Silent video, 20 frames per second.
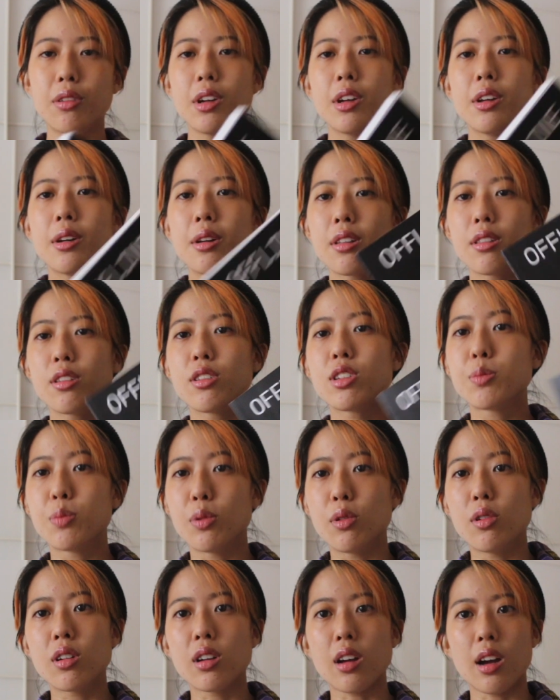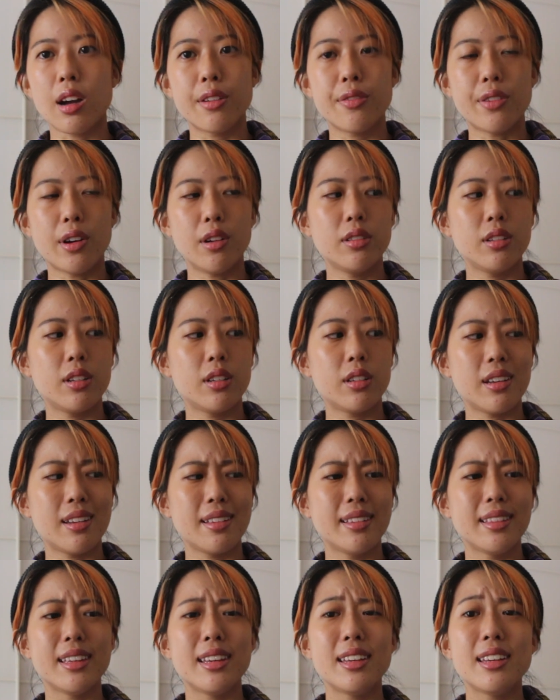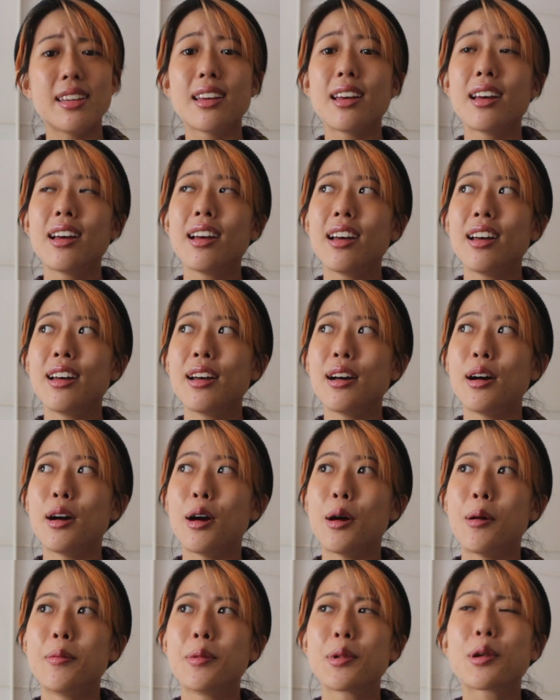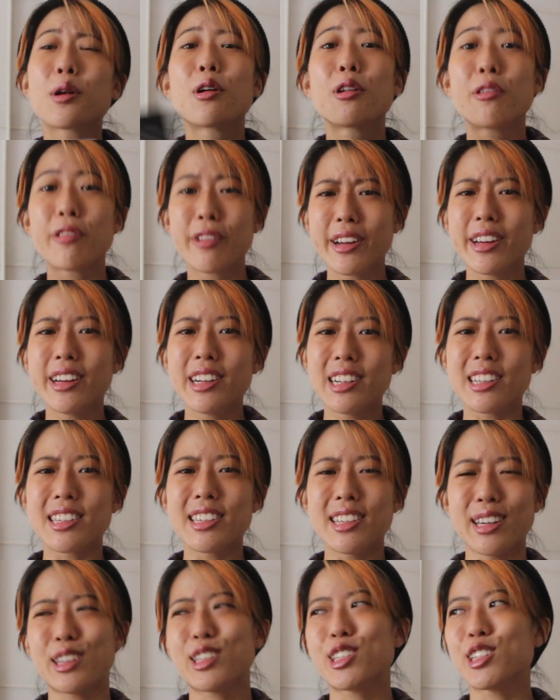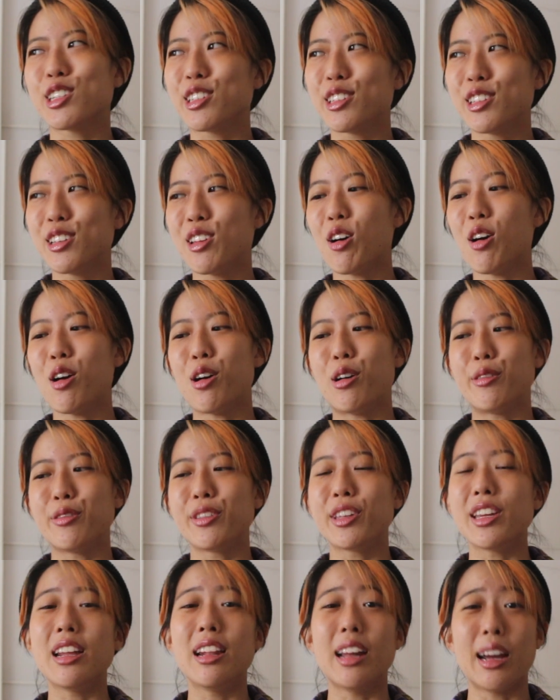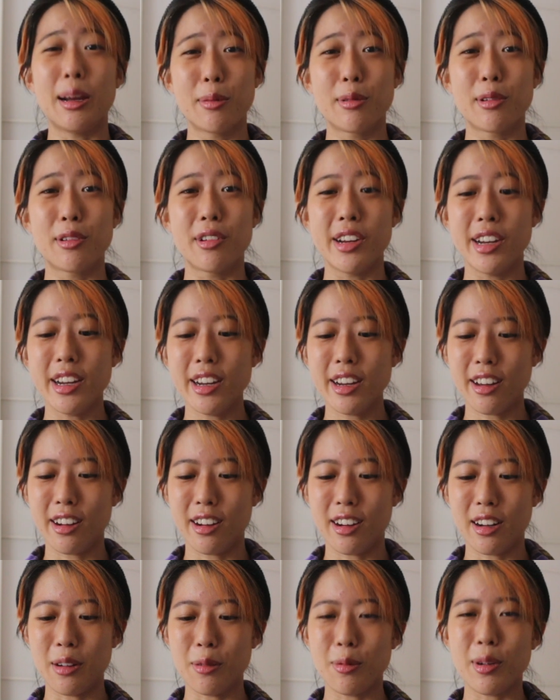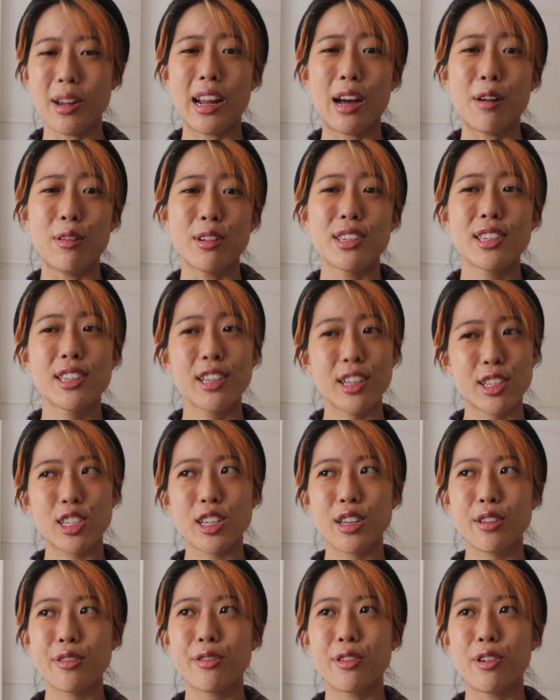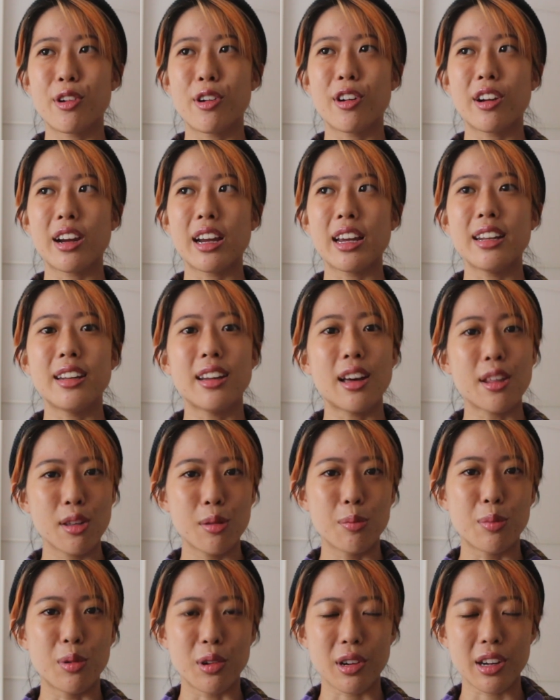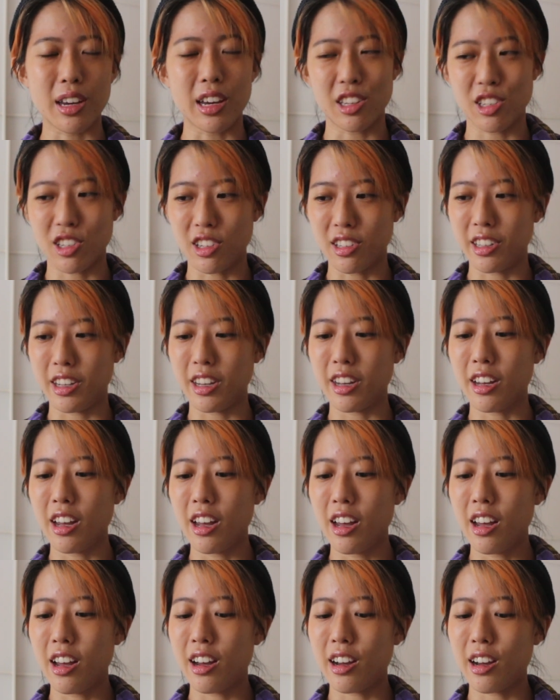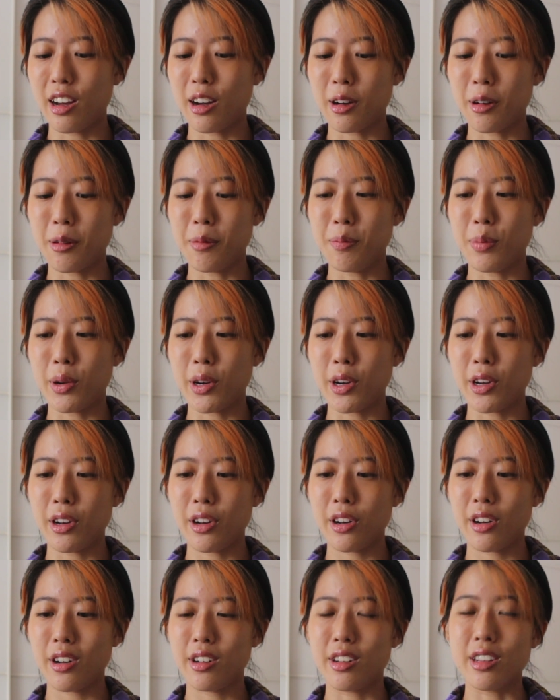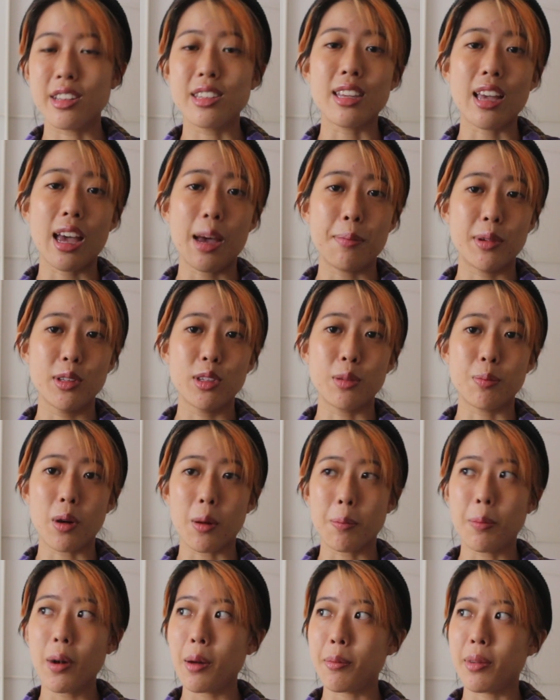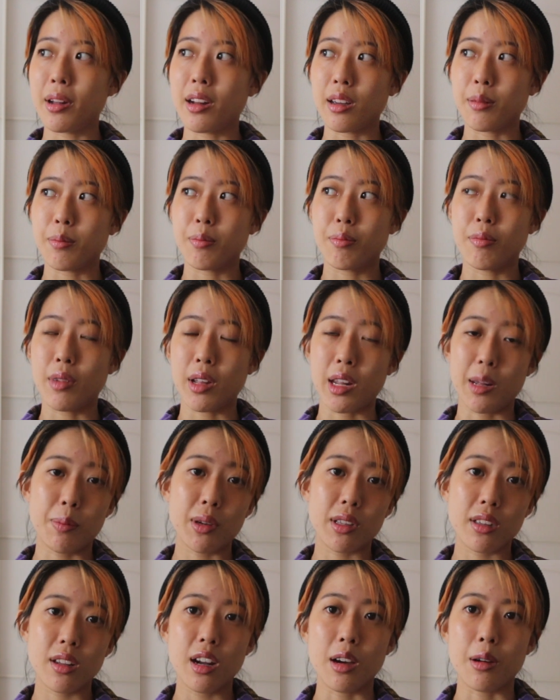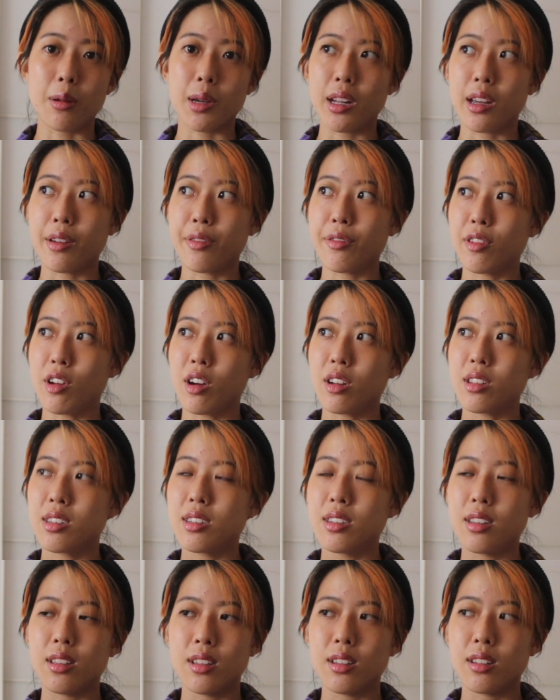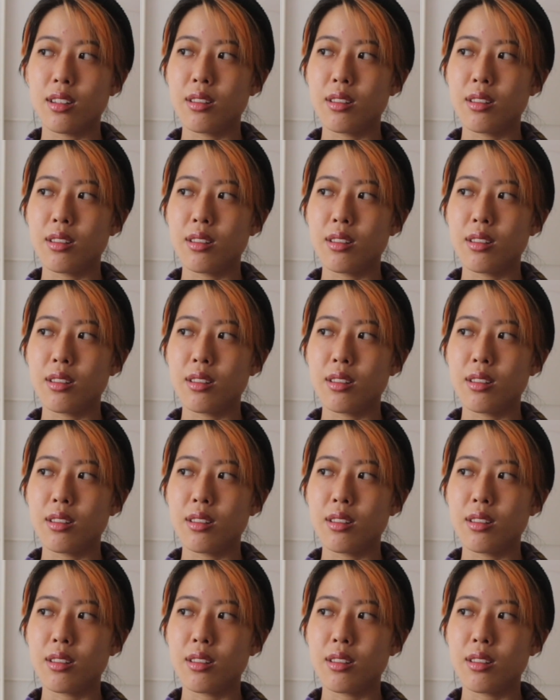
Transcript: this book, I found it in the career section of the library when I was searching for another book actually, but this happened to pop up, and I picked it up, and I've not seen it